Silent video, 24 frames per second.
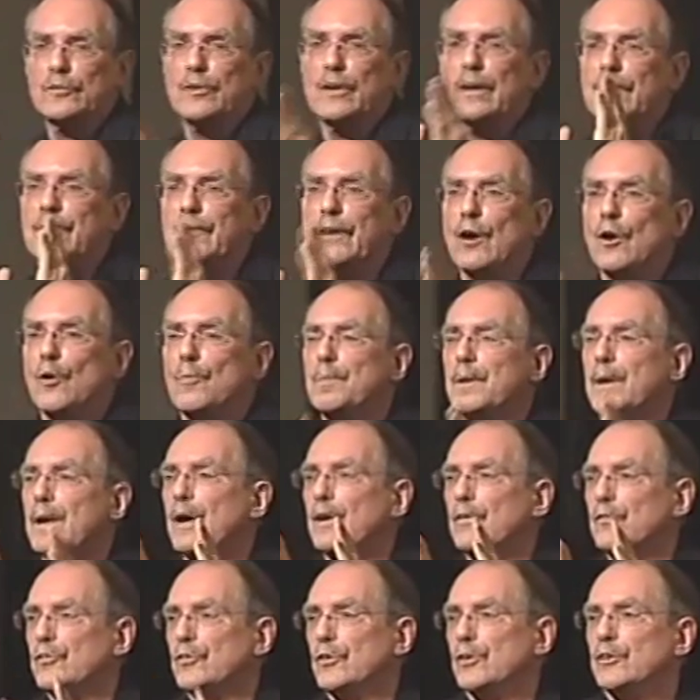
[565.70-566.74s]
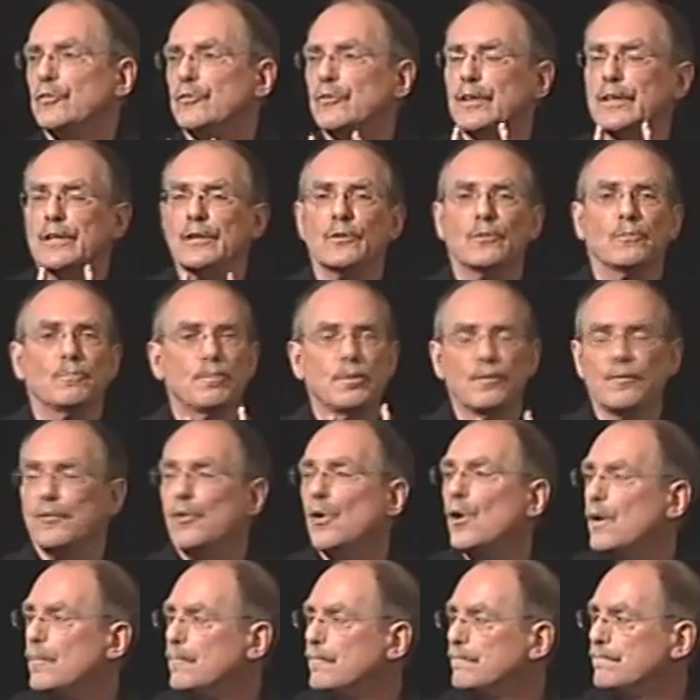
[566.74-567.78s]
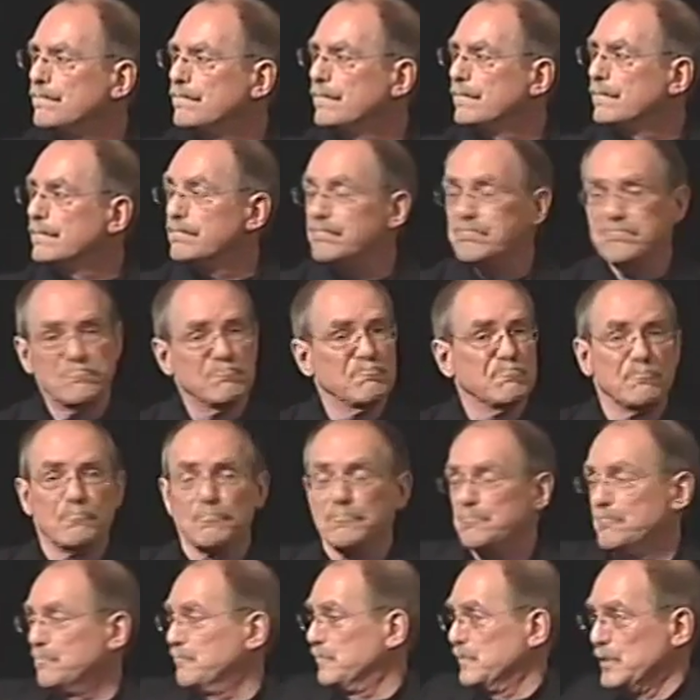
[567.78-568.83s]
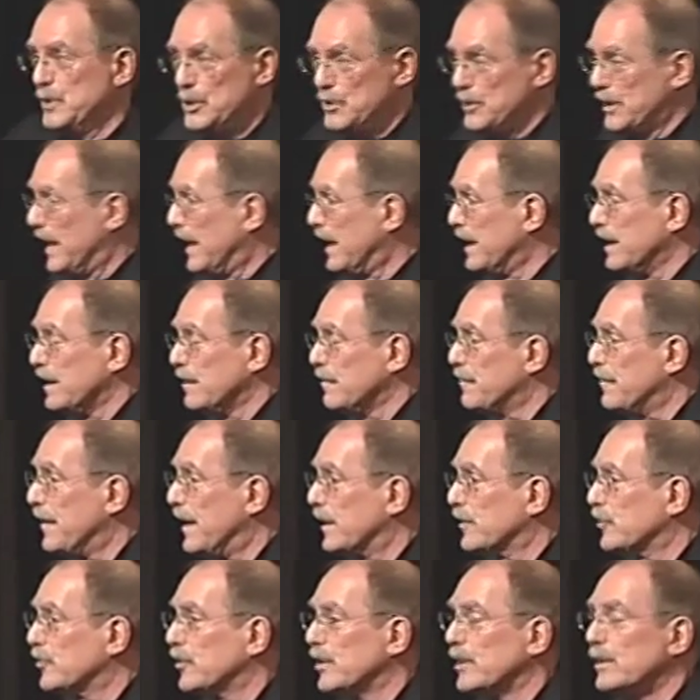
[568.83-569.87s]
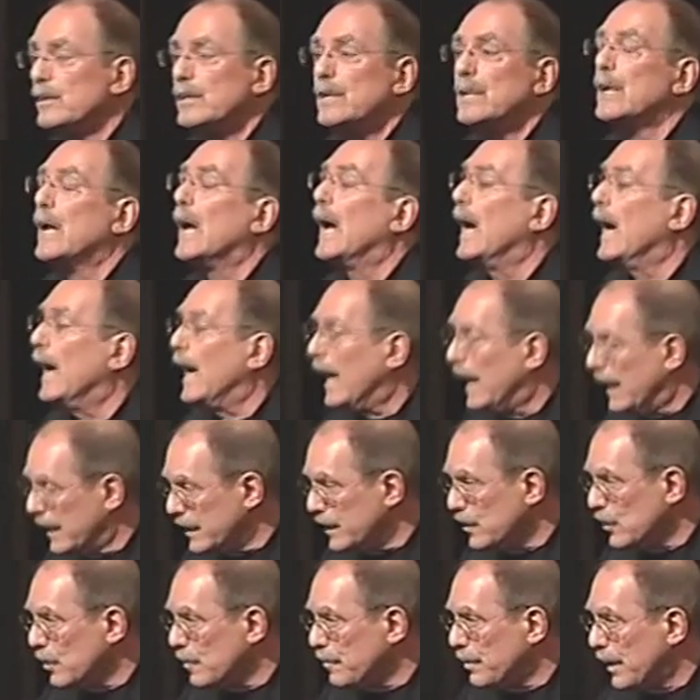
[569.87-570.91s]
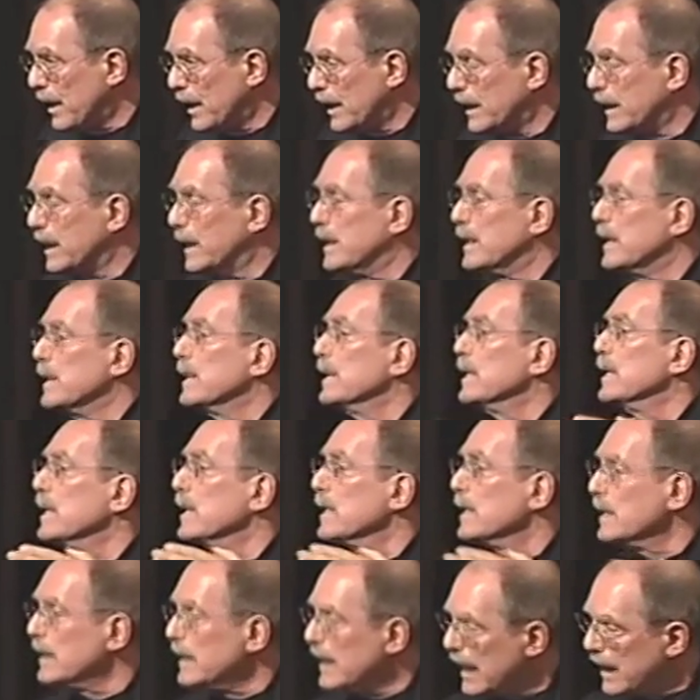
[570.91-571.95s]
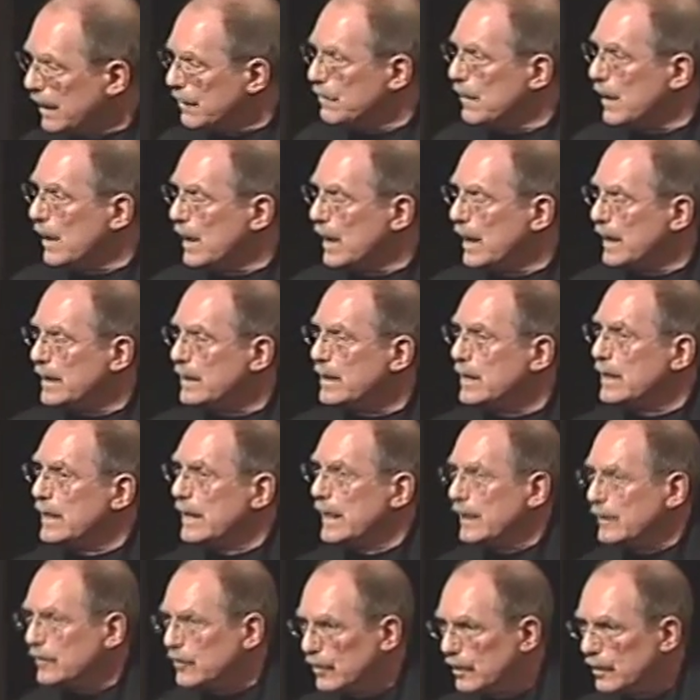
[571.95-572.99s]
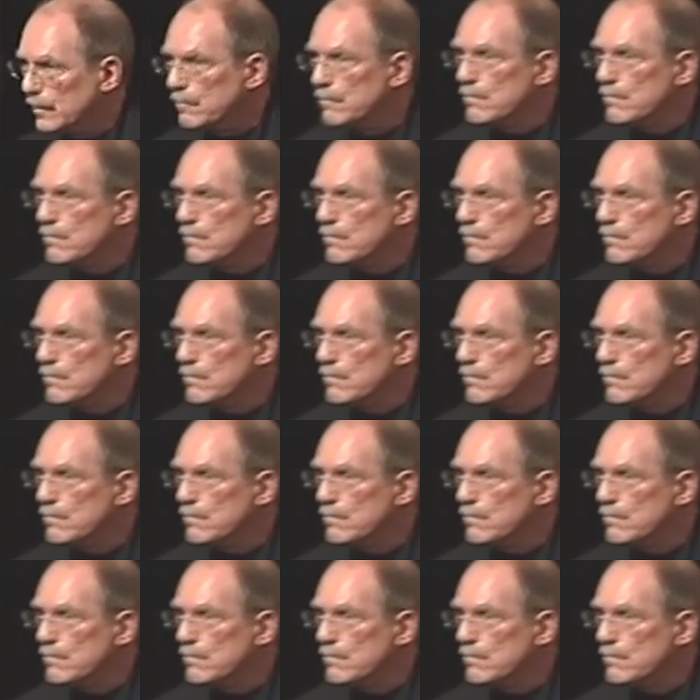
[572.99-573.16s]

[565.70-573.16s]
for every open heart surgery you perform. You get an infection, out of your pocket, not mine. It's going to